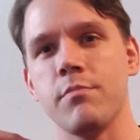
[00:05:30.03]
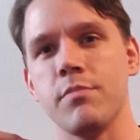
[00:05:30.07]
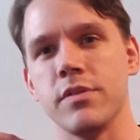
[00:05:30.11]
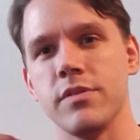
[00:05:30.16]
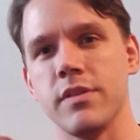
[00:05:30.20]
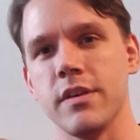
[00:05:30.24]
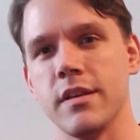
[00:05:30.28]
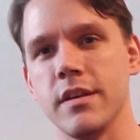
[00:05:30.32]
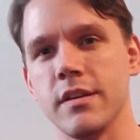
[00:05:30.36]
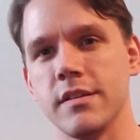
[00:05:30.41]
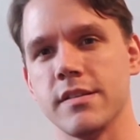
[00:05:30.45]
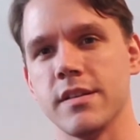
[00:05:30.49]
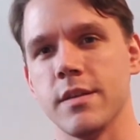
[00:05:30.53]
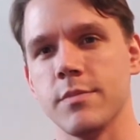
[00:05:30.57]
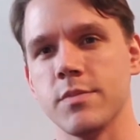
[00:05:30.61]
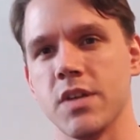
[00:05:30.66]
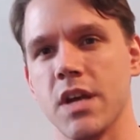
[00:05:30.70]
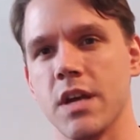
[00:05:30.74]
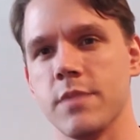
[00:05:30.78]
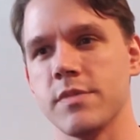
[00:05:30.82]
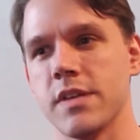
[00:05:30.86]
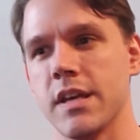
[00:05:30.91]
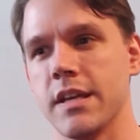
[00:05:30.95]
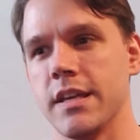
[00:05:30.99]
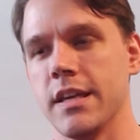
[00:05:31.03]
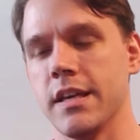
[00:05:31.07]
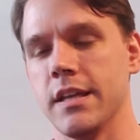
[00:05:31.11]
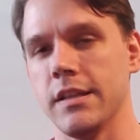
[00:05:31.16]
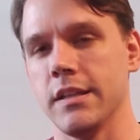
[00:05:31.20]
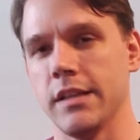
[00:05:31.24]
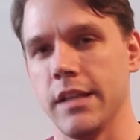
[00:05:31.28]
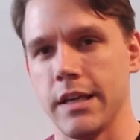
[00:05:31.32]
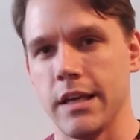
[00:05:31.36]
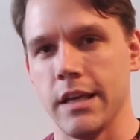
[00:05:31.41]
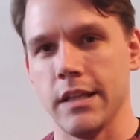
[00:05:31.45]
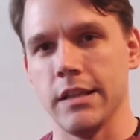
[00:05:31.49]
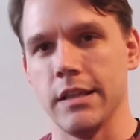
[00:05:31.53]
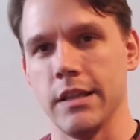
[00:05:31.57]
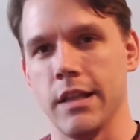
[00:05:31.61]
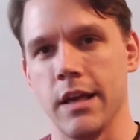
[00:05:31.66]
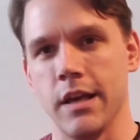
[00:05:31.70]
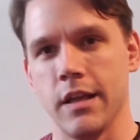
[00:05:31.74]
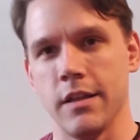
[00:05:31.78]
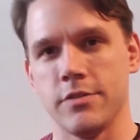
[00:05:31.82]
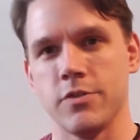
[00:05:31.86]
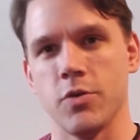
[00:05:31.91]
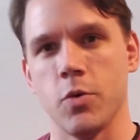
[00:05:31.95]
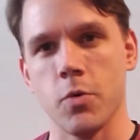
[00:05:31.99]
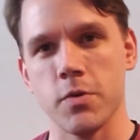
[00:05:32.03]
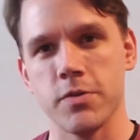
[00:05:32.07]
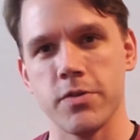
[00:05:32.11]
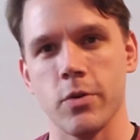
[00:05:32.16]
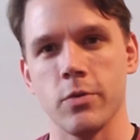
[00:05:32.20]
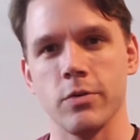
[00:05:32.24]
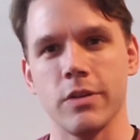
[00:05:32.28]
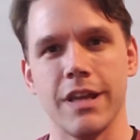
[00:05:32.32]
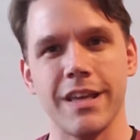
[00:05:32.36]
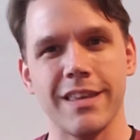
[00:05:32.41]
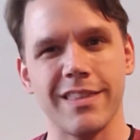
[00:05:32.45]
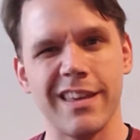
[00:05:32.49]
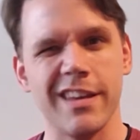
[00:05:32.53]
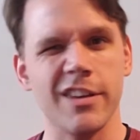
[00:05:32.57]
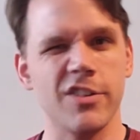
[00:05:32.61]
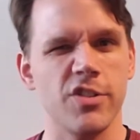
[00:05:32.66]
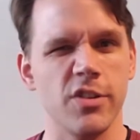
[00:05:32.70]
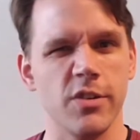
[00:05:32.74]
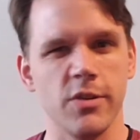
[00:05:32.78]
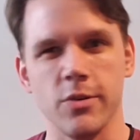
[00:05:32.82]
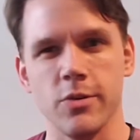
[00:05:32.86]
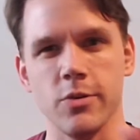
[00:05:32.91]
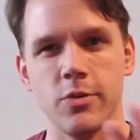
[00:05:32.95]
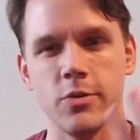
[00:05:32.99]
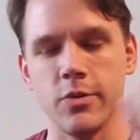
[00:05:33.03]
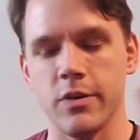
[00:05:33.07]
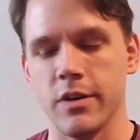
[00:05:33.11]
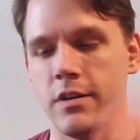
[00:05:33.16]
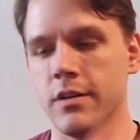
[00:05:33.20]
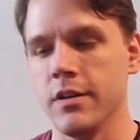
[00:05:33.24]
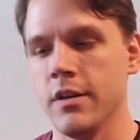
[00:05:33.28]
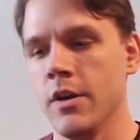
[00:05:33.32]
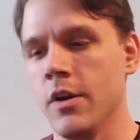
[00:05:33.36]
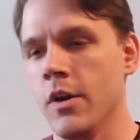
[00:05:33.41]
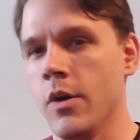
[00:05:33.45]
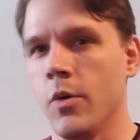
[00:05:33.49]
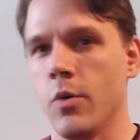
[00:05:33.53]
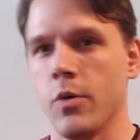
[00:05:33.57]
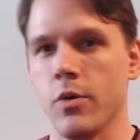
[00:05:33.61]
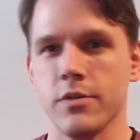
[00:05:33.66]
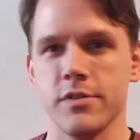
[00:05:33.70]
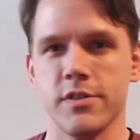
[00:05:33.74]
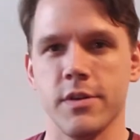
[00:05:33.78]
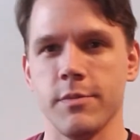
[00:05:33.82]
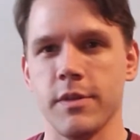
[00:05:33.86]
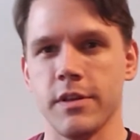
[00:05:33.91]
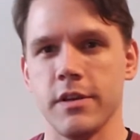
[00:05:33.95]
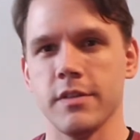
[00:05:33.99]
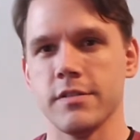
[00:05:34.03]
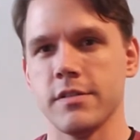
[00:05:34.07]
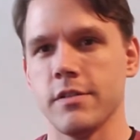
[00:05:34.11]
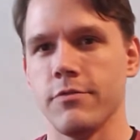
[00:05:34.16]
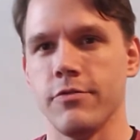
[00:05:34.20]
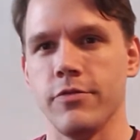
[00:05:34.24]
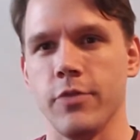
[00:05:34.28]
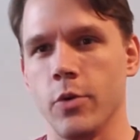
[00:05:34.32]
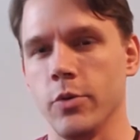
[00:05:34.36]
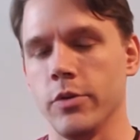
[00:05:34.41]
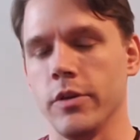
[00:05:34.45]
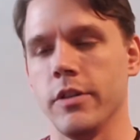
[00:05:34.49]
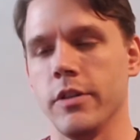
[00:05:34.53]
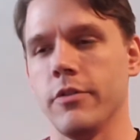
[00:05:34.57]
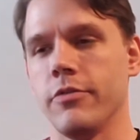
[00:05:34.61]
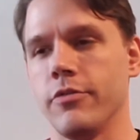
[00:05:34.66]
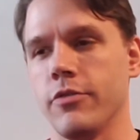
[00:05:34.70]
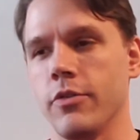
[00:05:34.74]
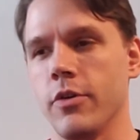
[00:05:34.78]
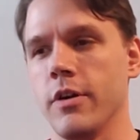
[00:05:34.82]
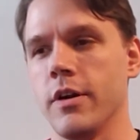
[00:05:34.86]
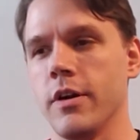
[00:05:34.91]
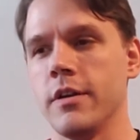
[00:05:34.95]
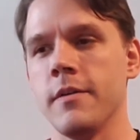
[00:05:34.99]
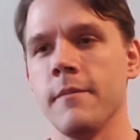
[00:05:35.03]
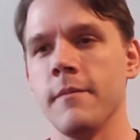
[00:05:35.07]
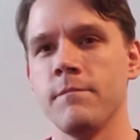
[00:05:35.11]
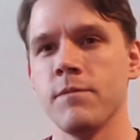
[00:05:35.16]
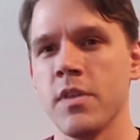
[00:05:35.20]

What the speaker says: But then sometimes I get like a torso length issue, or something doesn't fold in the front.